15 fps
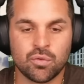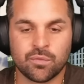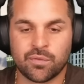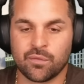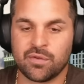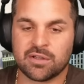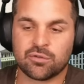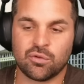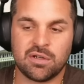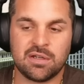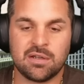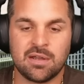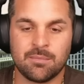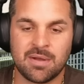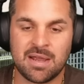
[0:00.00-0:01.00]
for
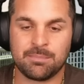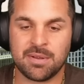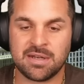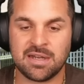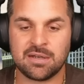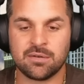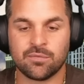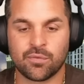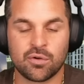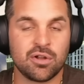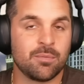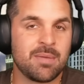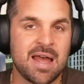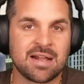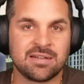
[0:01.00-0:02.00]
victory, in my opinion, for
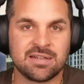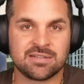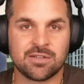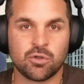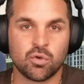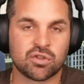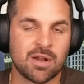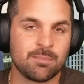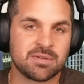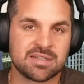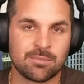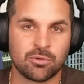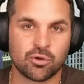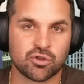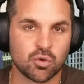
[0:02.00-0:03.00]
Neil Magny is to do something
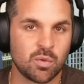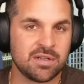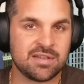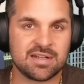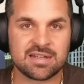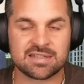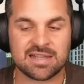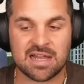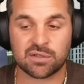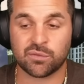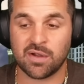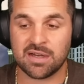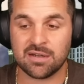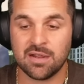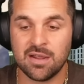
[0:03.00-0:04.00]
similar to what he did in his last
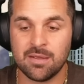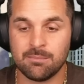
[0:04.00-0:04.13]
fight.